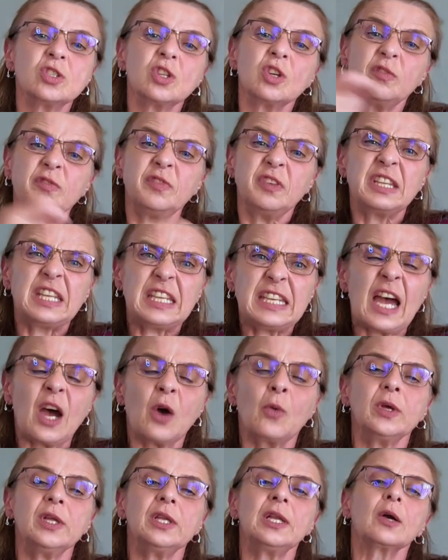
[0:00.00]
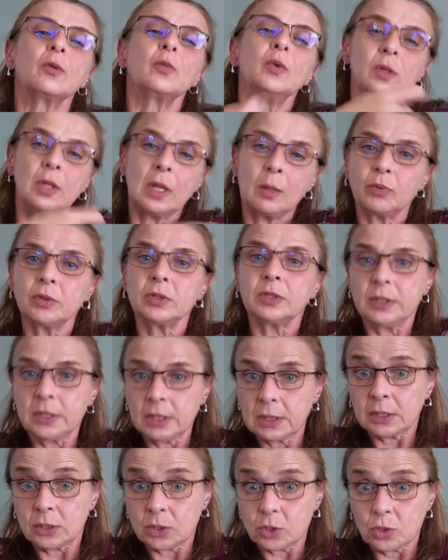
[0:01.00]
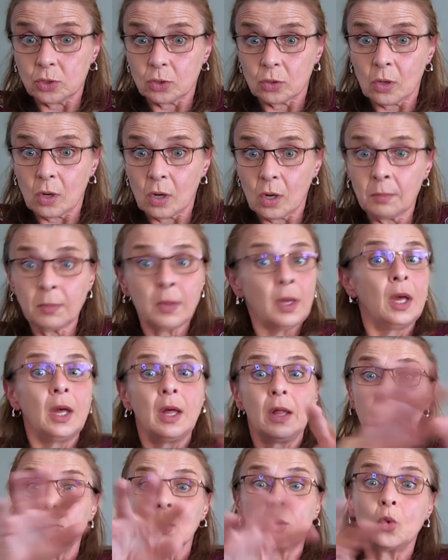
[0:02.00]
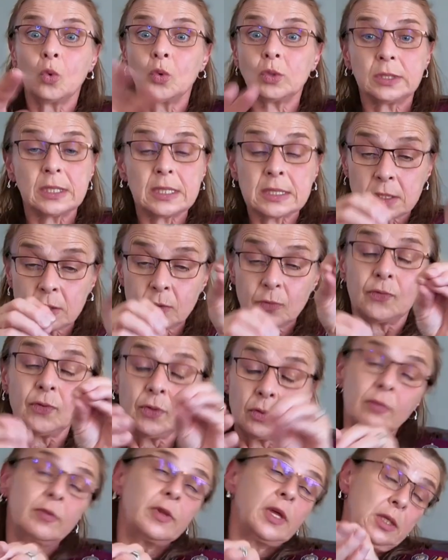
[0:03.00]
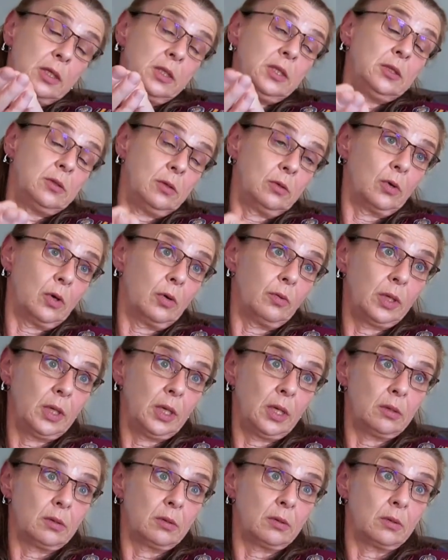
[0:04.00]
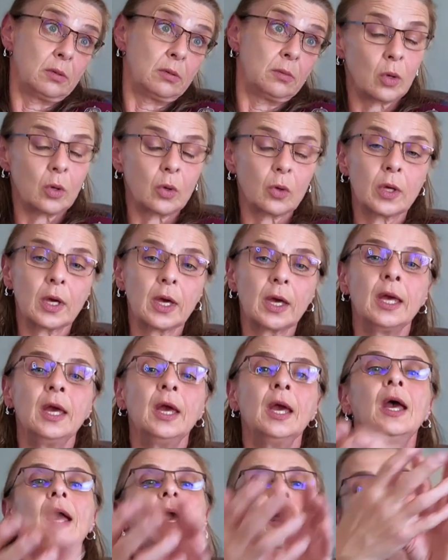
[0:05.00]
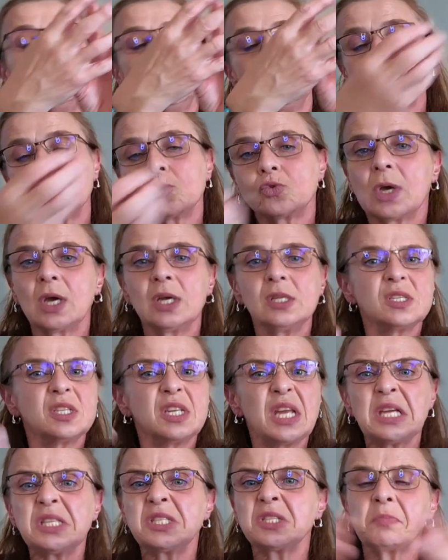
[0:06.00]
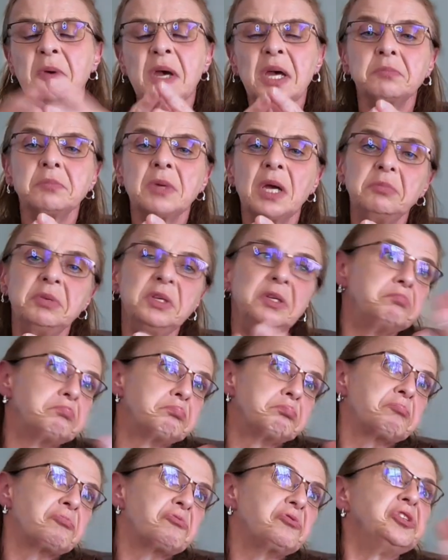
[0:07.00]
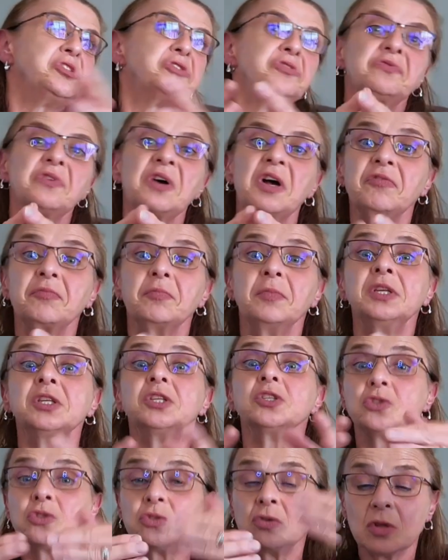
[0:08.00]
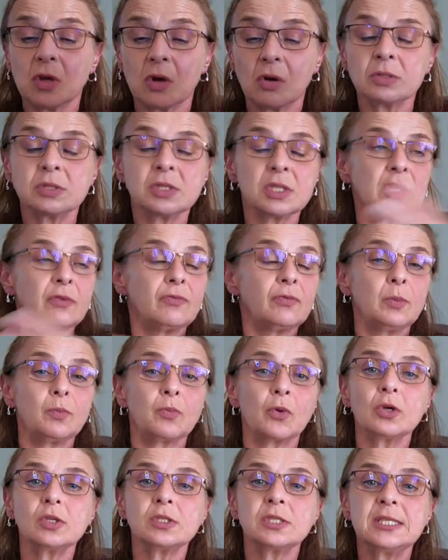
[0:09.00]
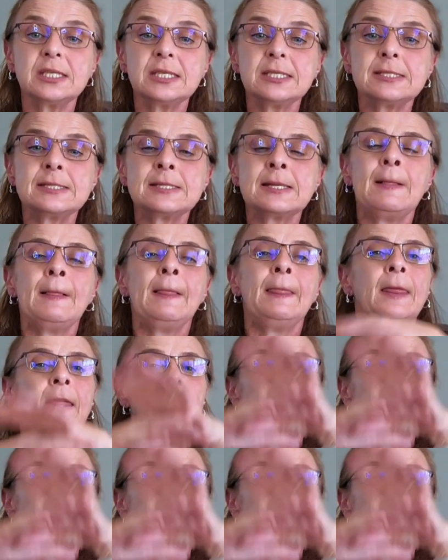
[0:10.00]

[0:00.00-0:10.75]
You just don't feel that owie like when they put the needle into your arm. The cord doesn't feel that needle going in. Okay, and then it's drained. It adds about maybe 3 to 5 minutes to the whole delivery process,